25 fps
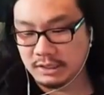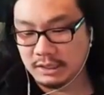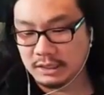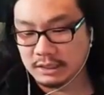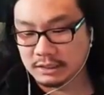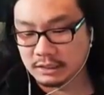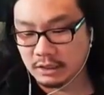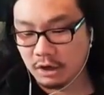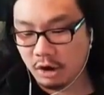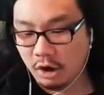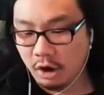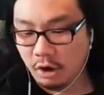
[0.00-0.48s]

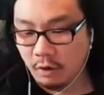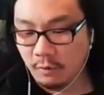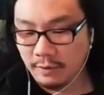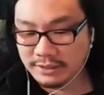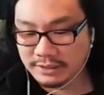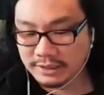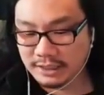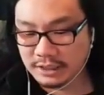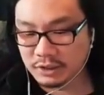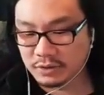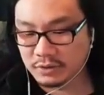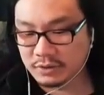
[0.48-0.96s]
It's
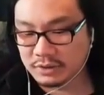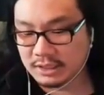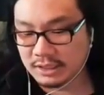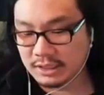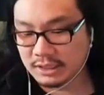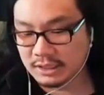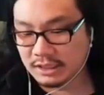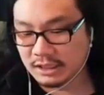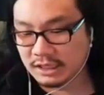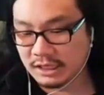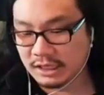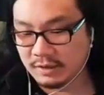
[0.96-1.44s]
always
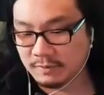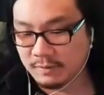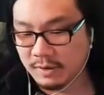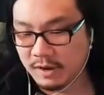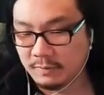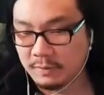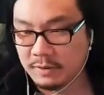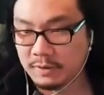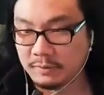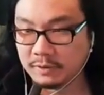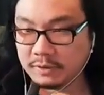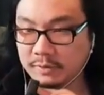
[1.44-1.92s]
interesting to think
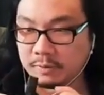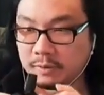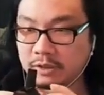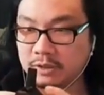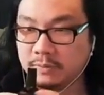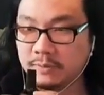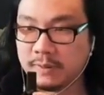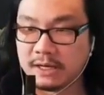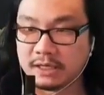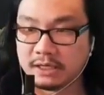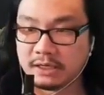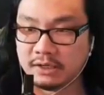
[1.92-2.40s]
about people's
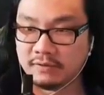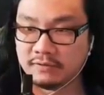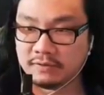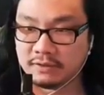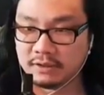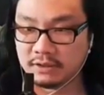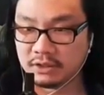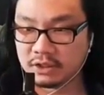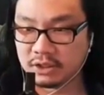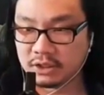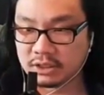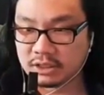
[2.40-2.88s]
perspectives,
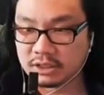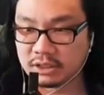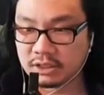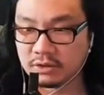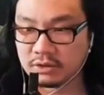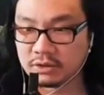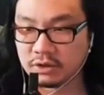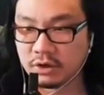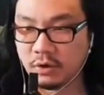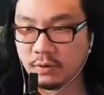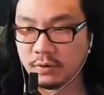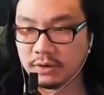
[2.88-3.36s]
and just
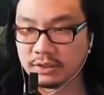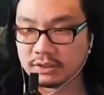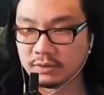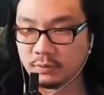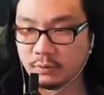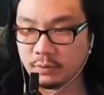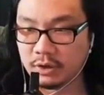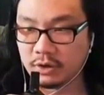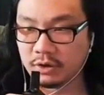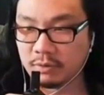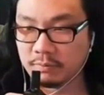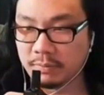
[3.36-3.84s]
there's always a
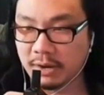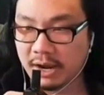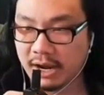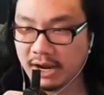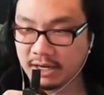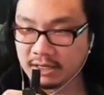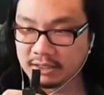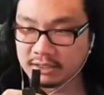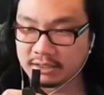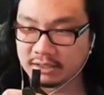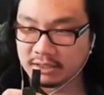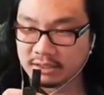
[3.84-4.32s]
weird
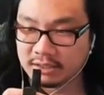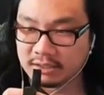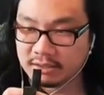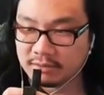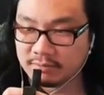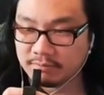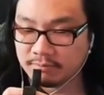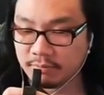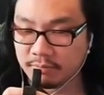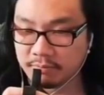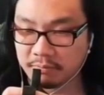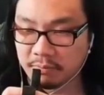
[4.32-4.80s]
bias that's
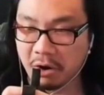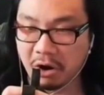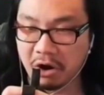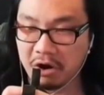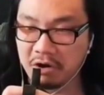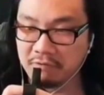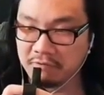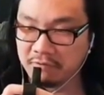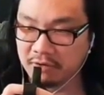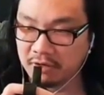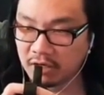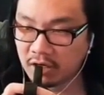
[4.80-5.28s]

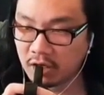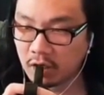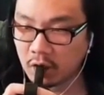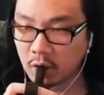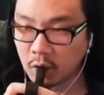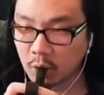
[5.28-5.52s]
part of it.